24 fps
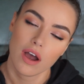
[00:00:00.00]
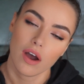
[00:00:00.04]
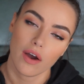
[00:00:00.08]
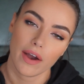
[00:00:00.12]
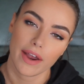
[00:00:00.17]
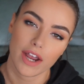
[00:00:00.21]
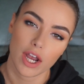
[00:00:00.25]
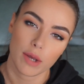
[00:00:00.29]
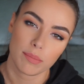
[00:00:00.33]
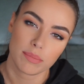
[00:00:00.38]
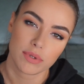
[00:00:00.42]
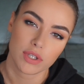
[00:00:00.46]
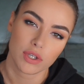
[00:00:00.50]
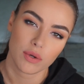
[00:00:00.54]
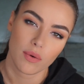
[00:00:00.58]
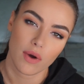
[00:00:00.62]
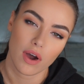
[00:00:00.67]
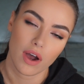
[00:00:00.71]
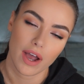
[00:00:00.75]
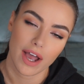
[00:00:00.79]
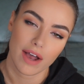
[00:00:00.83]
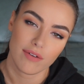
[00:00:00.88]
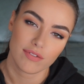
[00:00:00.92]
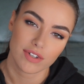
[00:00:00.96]
I hope you
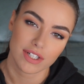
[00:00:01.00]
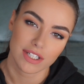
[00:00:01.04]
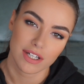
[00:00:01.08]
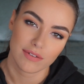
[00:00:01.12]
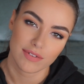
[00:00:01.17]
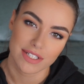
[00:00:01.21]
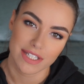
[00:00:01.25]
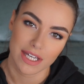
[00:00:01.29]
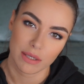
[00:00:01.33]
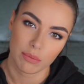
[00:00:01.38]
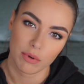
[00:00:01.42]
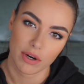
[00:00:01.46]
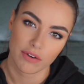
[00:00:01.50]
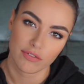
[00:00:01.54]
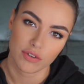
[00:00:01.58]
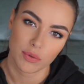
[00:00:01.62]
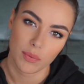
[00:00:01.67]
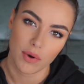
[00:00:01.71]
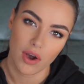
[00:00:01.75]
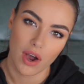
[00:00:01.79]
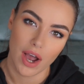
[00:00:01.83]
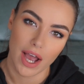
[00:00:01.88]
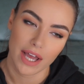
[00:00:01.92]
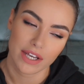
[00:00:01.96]
are having a lovely day wherever
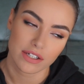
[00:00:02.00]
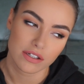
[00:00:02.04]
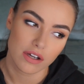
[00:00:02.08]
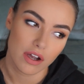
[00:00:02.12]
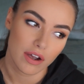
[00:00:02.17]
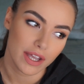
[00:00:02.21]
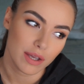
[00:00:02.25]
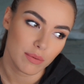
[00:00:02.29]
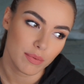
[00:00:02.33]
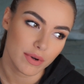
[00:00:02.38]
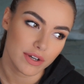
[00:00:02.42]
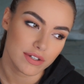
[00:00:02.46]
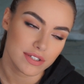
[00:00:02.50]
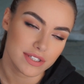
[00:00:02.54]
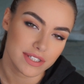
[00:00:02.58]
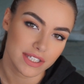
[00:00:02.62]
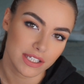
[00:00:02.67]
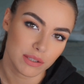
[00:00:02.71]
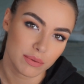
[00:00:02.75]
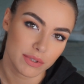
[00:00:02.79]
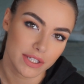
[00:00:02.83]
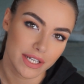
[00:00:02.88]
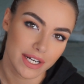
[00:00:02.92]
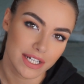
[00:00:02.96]
you are, and I will see
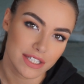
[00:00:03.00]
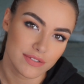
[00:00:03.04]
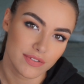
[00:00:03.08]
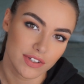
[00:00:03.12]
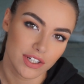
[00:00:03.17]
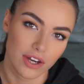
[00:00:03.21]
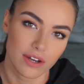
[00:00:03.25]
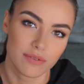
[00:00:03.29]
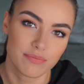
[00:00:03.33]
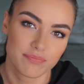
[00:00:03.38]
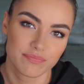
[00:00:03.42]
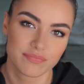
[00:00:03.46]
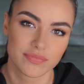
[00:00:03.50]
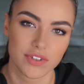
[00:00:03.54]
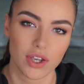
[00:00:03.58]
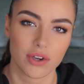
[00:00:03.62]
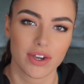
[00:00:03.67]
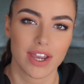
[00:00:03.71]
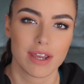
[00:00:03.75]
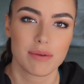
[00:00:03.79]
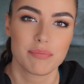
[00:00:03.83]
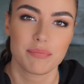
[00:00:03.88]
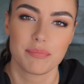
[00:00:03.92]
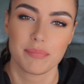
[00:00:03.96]
you in the next video.
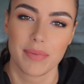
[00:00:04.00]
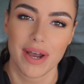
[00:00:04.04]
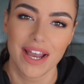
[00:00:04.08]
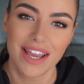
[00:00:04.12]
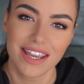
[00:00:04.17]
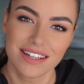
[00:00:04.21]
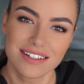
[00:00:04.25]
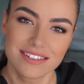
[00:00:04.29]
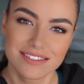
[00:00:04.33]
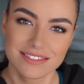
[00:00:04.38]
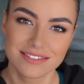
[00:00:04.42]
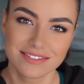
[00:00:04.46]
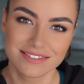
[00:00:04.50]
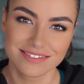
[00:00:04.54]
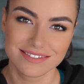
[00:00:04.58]
Okay, bye.